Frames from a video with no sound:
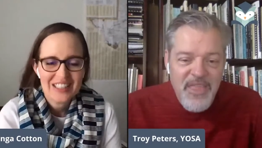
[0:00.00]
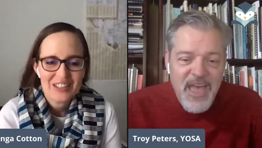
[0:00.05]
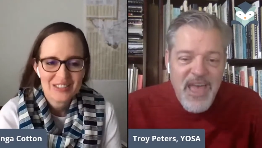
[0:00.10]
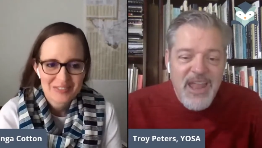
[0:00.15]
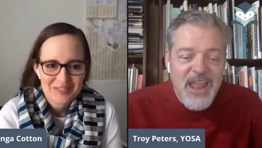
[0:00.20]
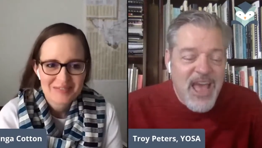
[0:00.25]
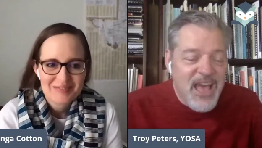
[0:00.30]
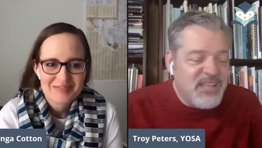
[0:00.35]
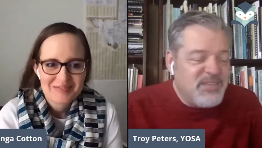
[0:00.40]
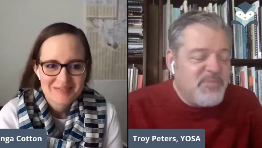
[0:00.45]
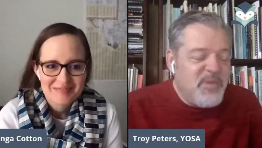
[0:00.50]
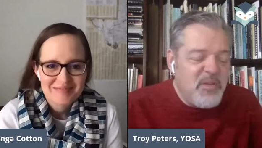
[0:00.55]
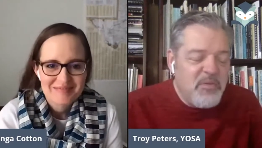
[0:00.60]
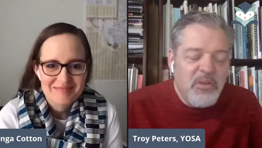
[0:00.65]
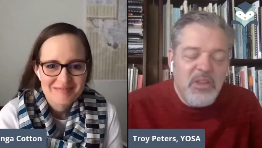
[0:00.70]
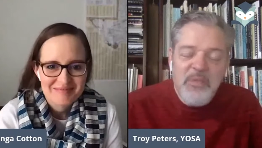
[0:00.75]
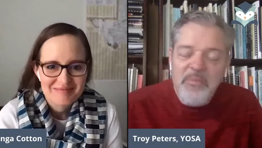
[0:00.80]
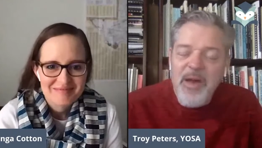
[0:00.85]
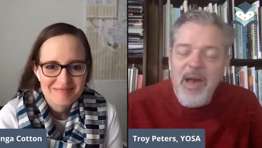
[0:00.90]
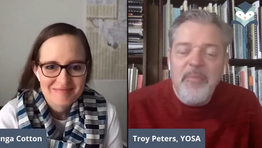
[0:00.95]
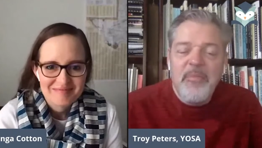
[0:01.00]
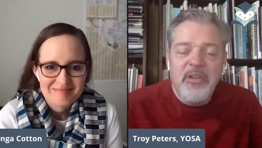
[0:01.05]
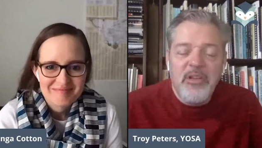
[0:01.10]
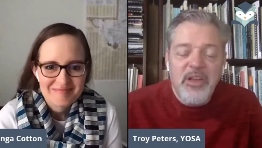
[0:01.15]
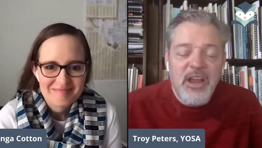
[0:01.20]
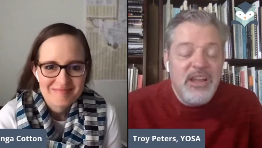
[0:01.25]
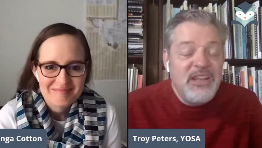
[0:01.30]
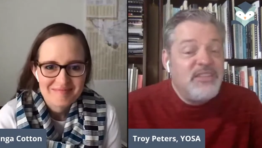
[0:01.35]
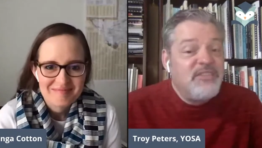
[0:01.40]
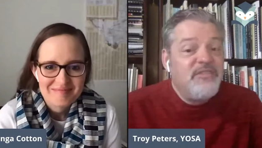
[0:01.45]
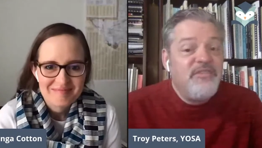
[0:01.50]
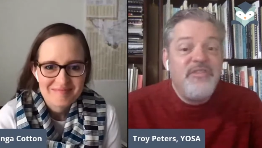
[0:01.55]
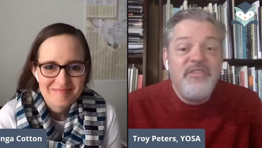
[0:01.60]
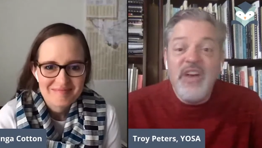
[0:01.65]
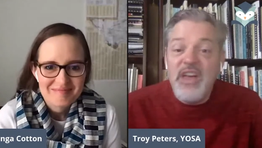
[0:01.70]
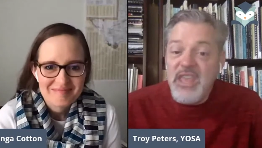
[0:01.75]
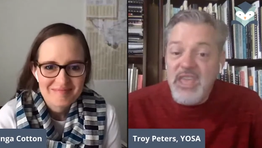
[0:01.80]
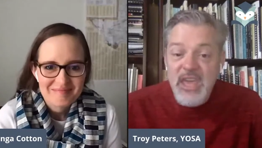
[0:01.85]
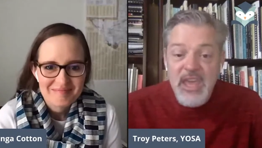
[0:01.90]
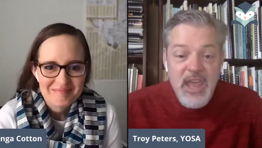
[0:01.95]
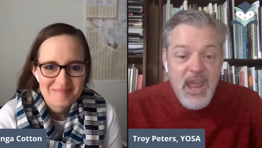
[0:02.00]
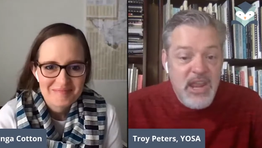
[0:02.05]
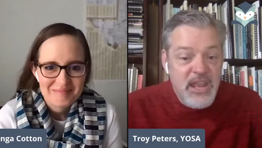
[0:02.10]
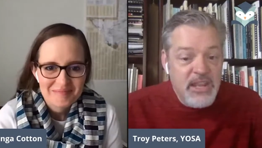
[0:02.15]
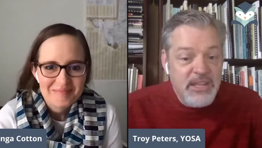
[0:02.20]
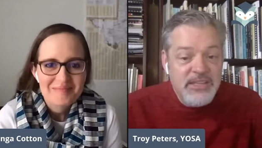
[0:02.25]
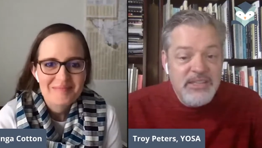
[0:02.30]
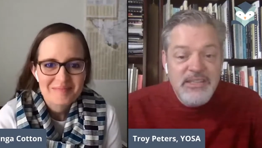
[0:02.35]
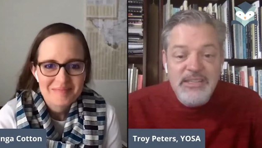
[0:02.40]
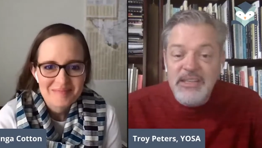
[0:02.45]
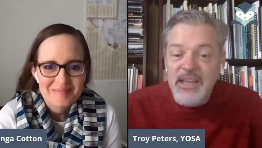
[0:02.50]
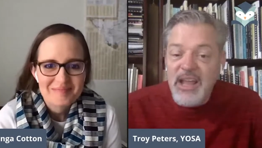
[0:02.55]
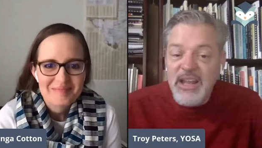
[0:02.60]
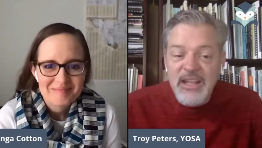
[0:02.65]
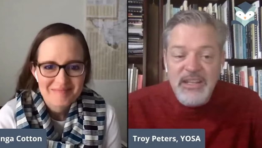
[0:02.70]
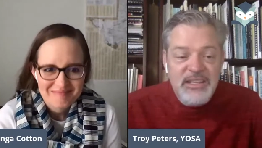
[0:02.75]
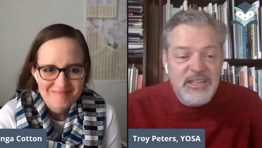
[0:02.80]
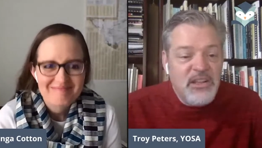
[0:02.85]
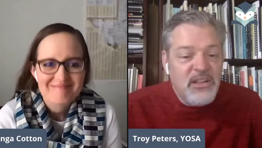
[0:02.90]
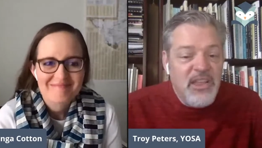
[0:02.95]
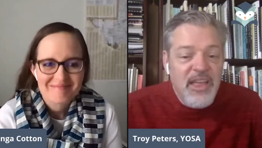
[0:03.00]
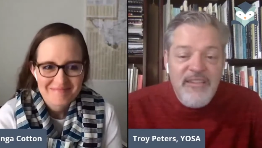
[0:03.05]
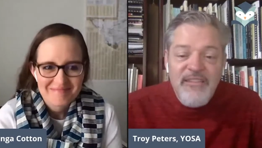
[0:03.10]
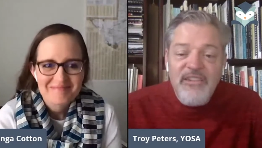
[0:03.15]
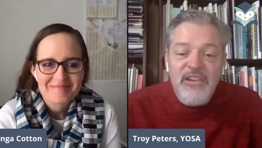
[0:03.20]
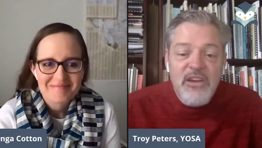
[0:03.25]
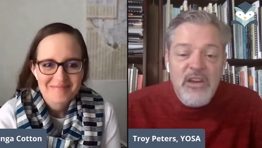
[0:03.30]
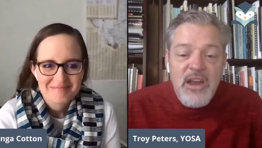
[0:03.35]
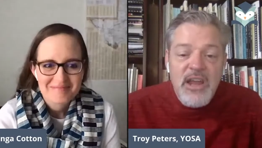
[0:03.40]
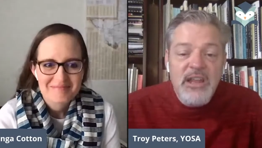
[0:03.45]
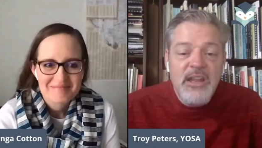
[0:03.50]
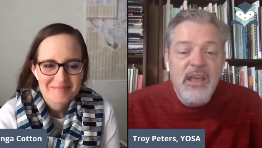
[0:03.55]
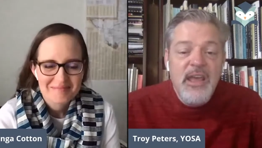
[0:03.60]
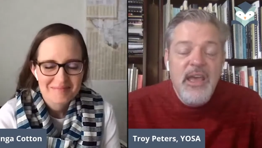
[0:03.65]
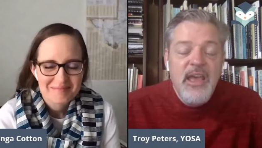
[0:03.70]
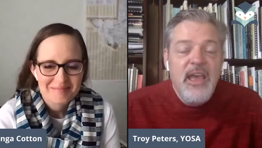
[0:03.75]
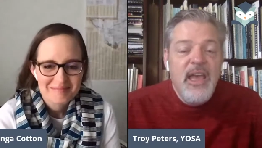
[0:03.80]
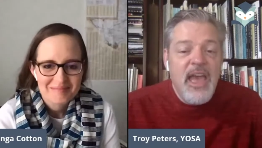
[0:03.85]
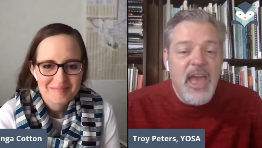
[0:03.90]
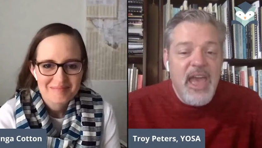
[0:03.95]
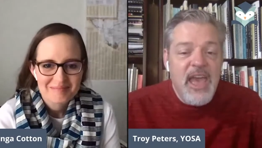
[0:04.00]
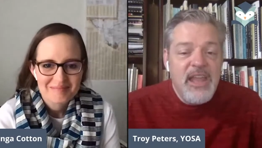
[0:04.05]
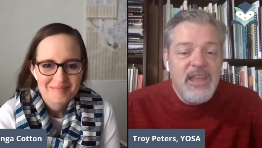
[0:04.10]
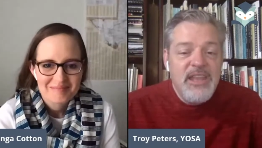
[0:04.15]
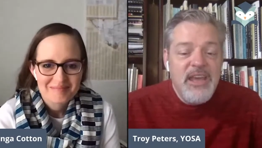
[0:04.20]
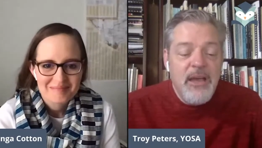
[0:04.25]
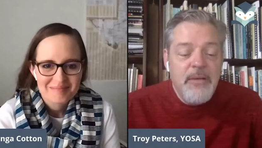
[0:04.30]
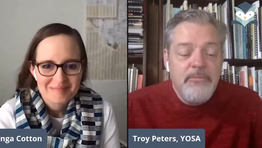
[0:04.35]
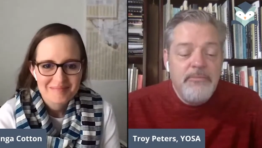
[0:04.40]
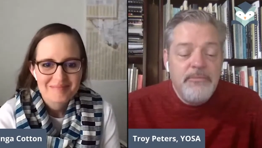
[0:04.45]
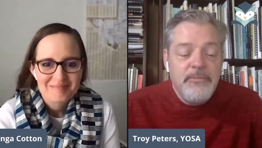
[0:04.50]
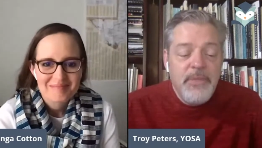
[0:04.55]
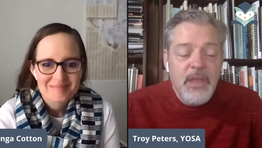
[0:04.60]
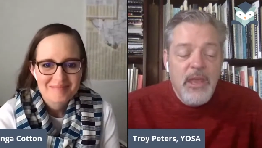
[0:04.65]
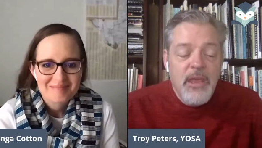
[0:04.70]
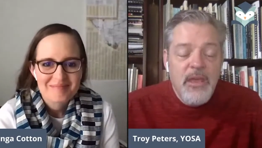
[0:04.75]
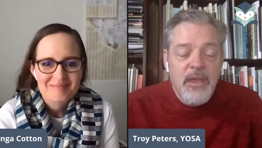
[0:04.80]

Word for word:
Speaker 1: that has been really popular and it's funny and it's and it's clever and and um,